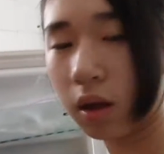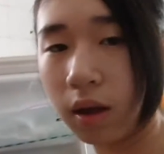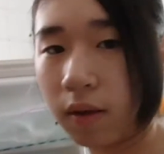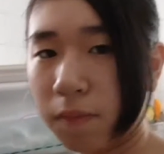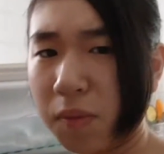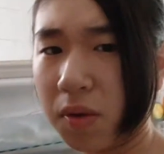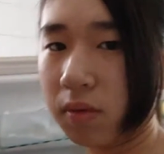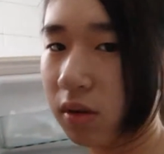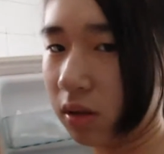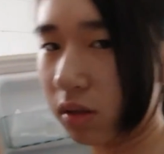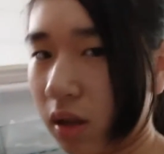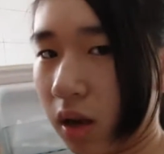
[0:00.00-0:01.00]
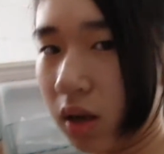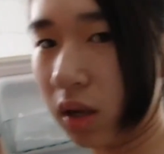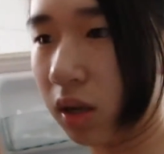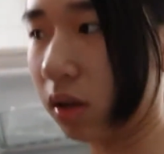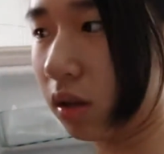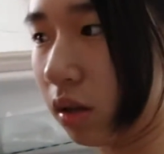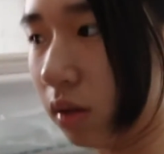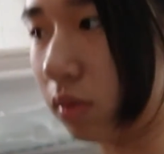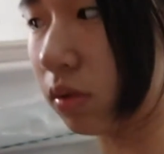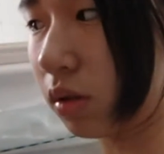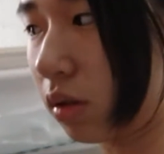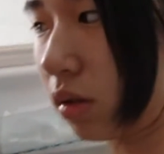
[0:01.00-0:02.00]
Have been designing
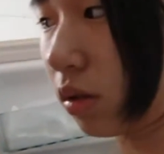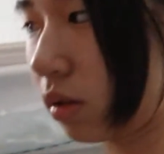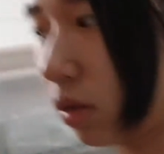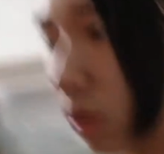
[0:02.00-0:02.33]
clothes.